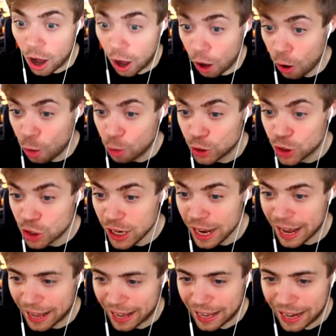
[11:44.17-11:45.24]
Oh,
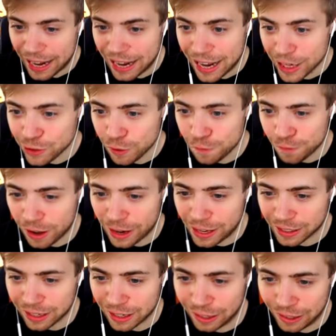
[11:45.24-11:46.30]
shit. It literally
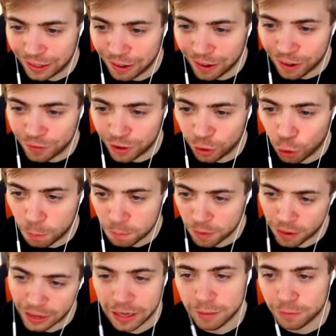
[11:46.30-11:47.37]
fires like lava, or
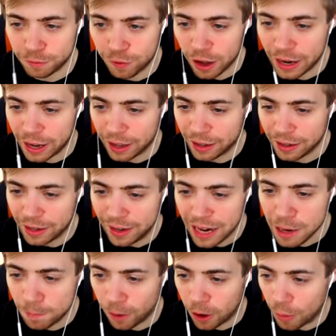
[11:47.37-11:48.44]
I guess fire,
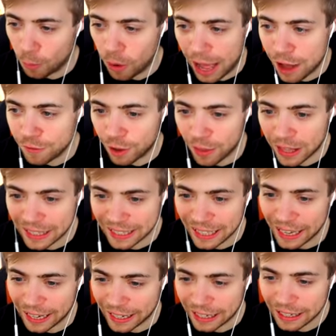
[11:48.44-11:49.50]
napalm, whatever. That's
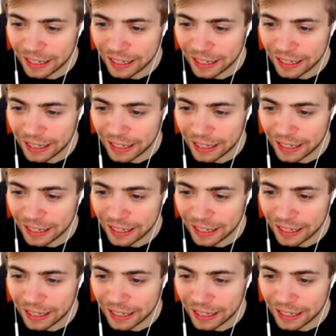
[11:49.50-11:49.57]
sick.